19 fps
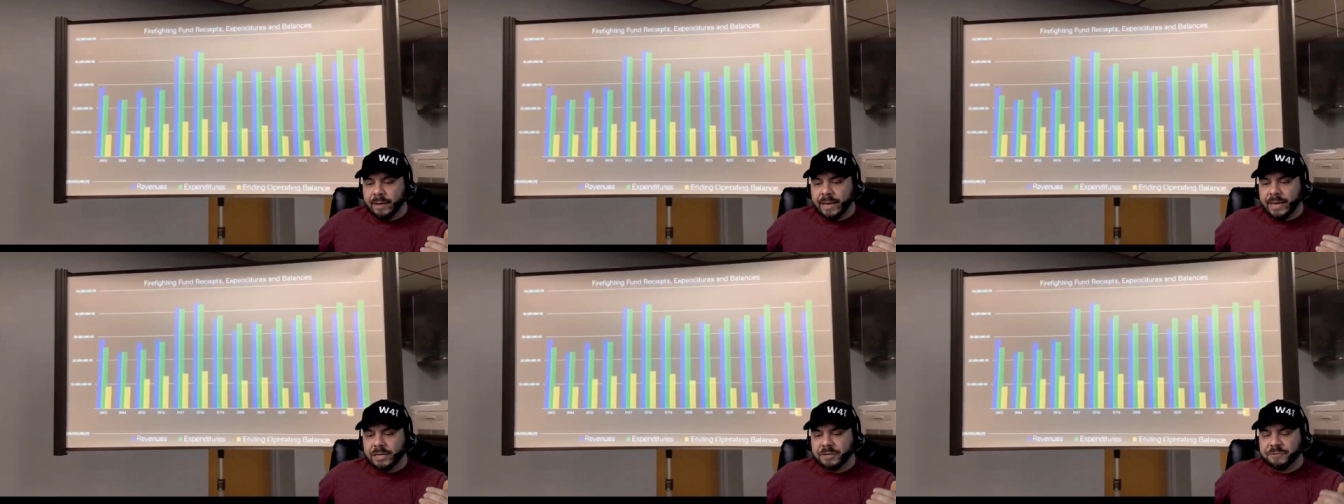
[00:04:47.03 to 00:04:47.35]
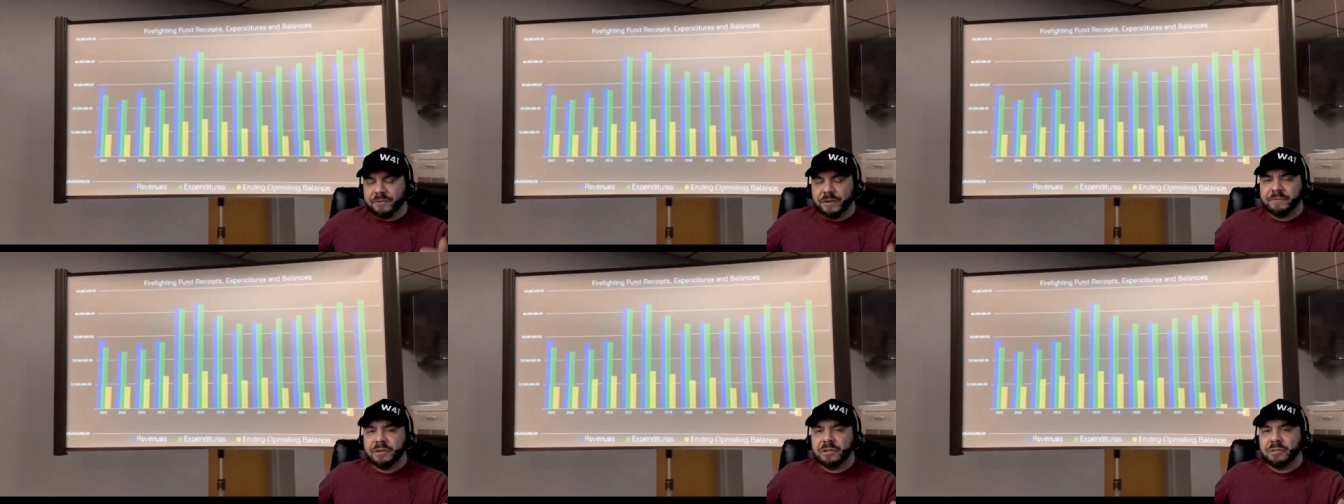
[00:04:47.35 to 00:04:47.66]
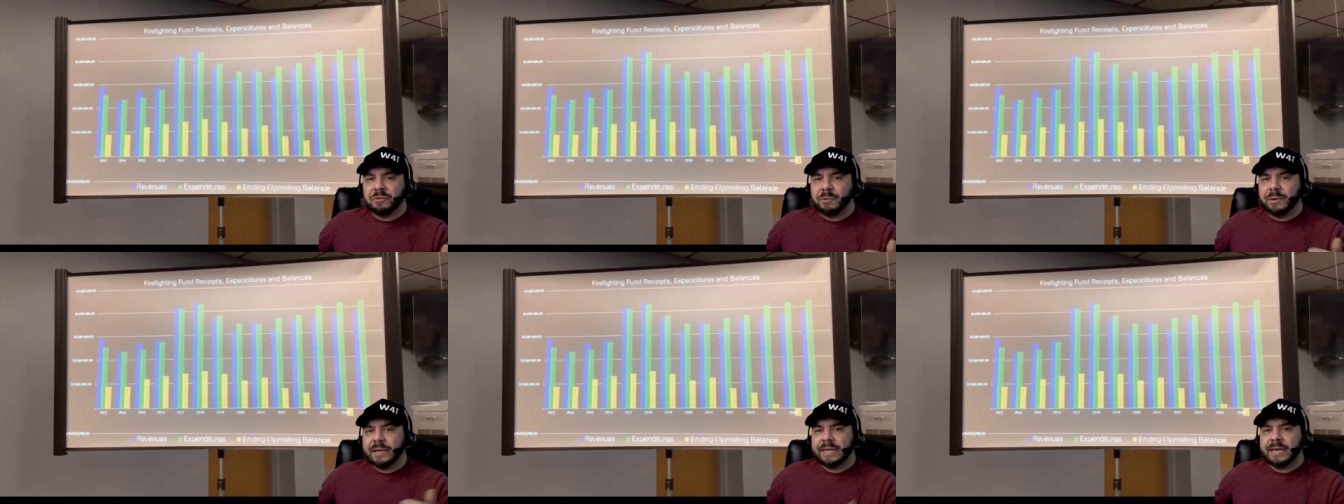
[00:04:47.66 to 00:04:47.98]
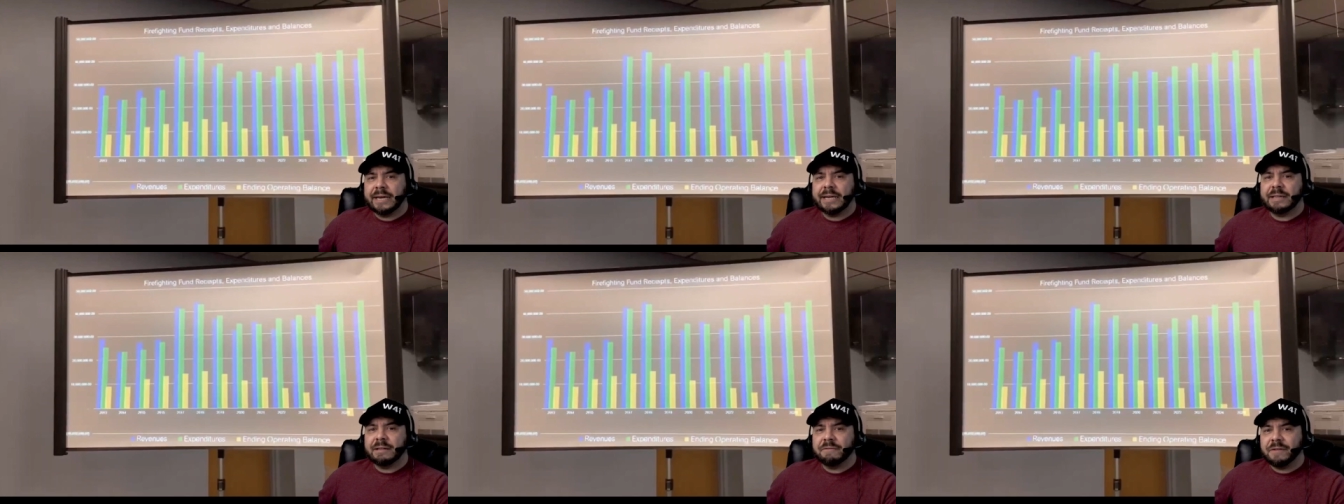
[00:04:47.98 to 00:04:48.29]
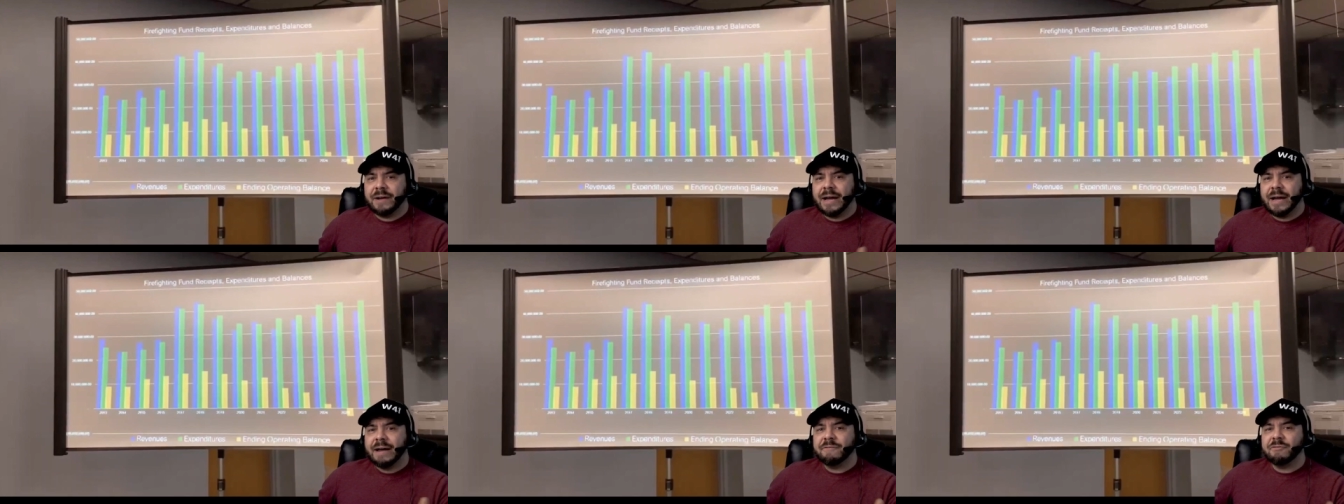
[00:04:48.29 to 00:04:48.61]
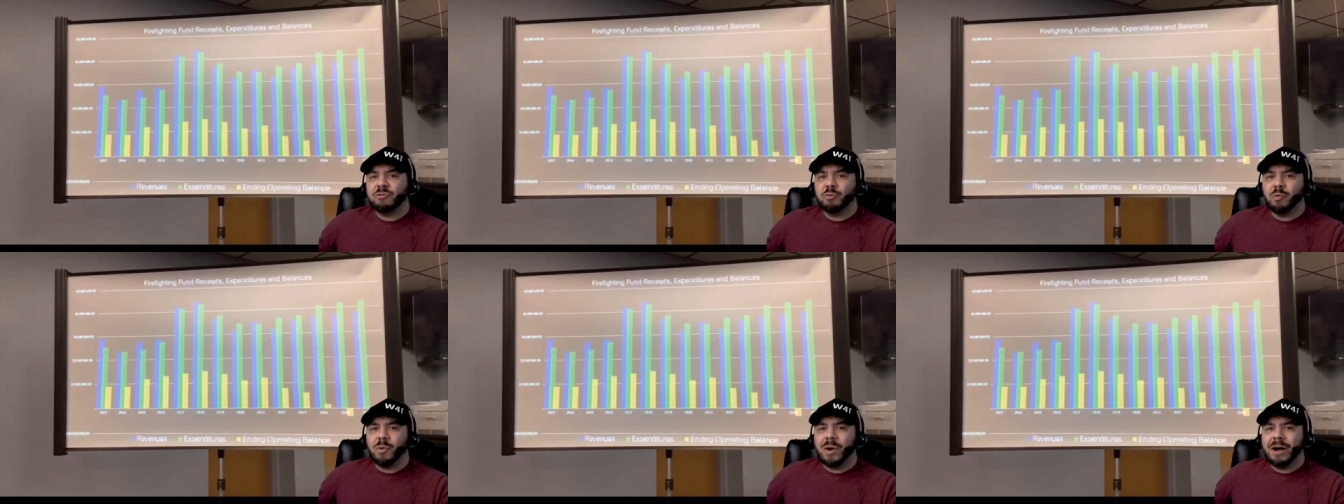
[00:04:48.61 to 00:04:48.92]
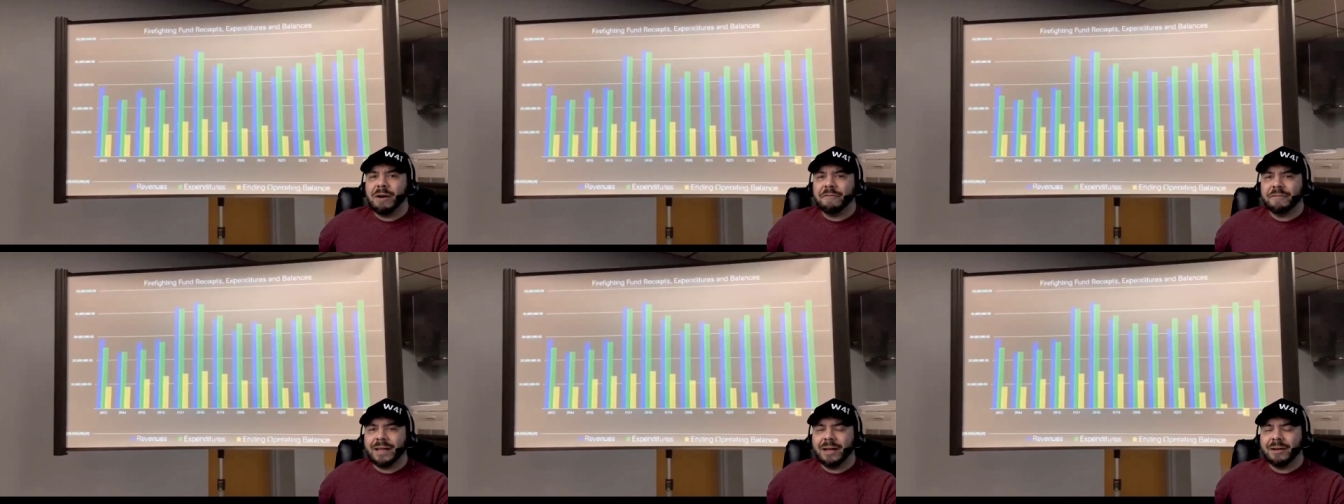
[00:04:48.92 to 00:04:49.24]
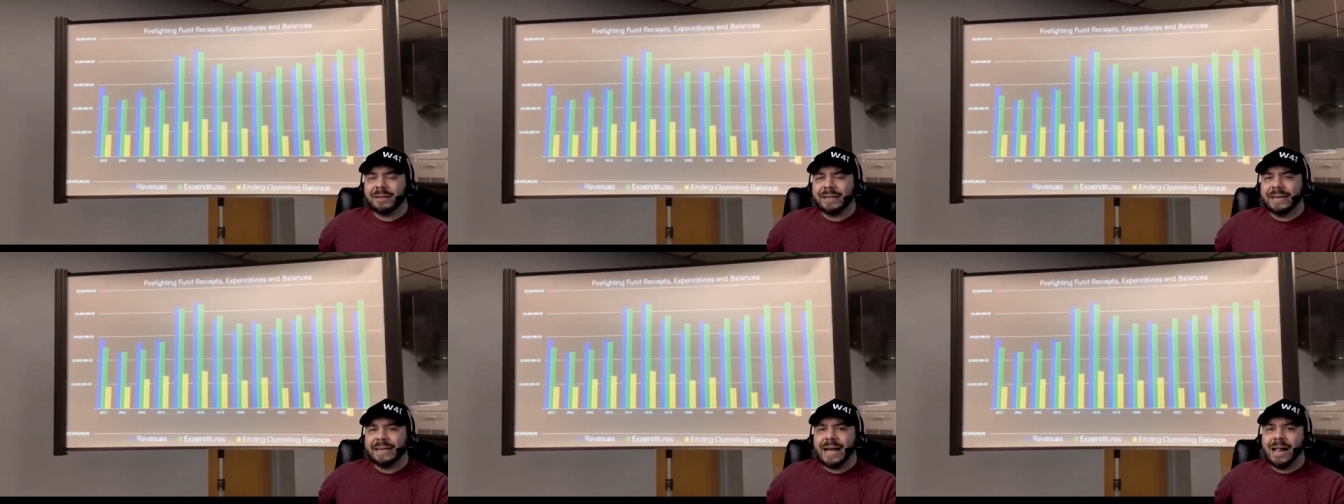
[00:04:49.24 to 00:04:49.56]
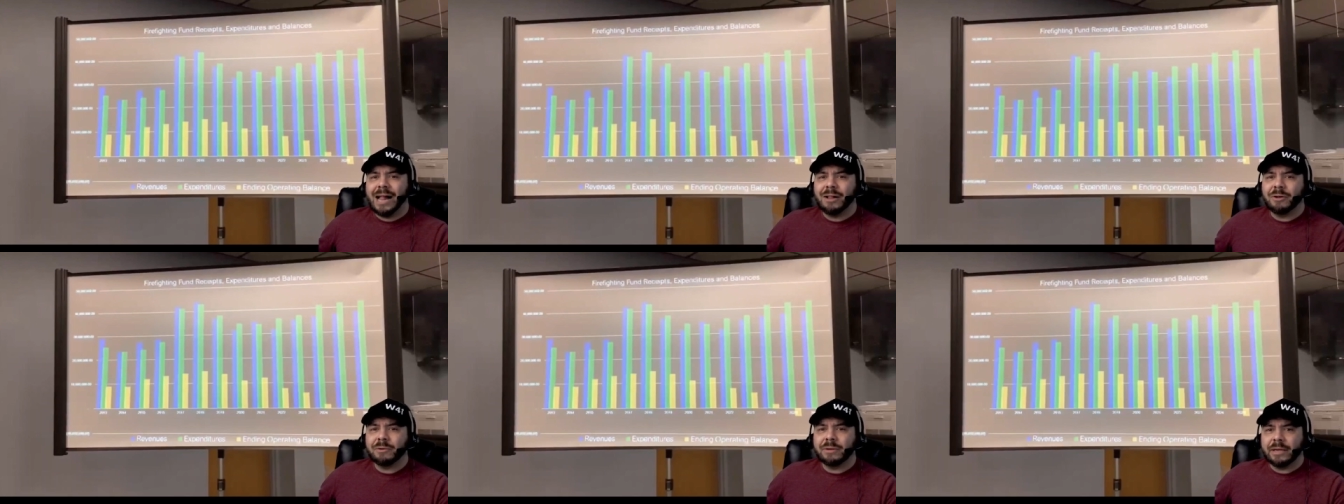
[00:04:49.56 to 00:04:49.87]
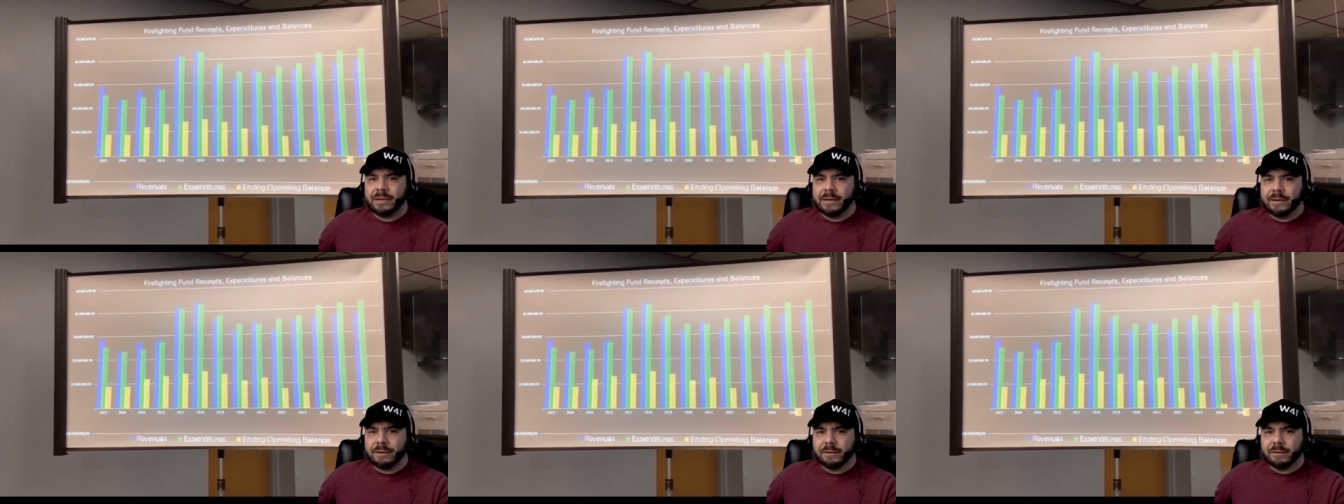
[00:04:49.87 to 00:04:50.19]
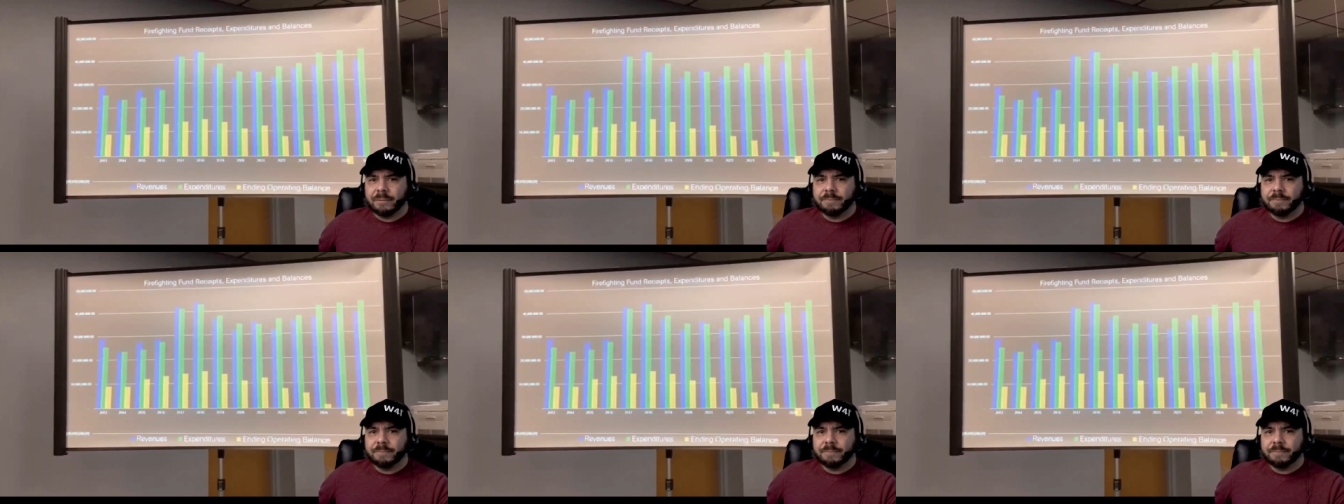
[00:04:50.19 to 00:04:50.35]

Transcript: age 53 to 65, $12,000 a year.